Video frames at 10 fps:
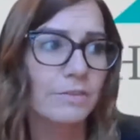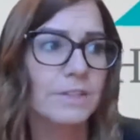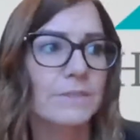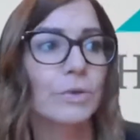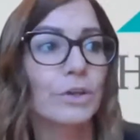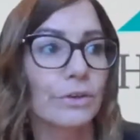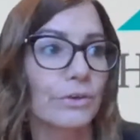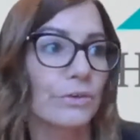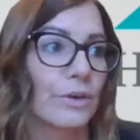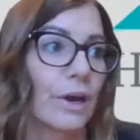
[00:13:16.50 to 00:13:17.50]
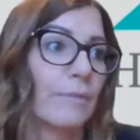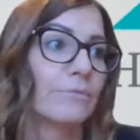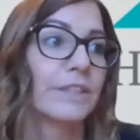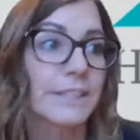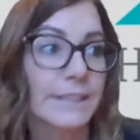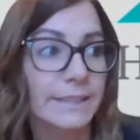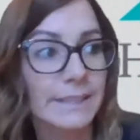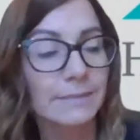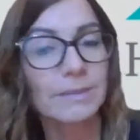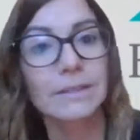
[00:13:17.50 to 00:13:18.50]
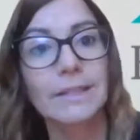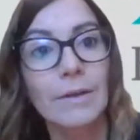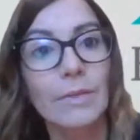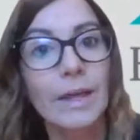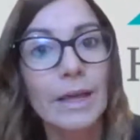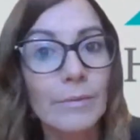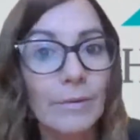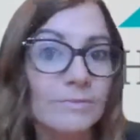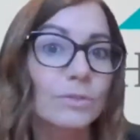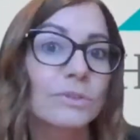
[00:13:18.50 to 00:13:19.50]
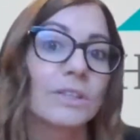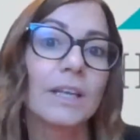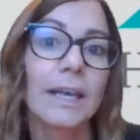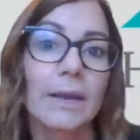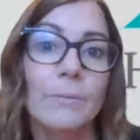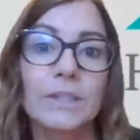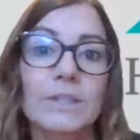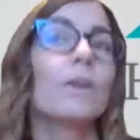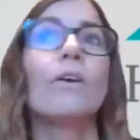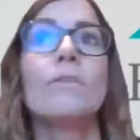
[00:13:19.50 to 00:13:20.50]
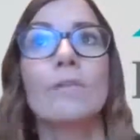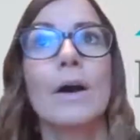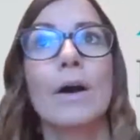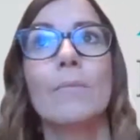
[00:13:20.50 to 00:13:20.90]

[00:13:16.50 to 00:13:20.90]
There are some good risk assessments out there, unfortunately, which a lot of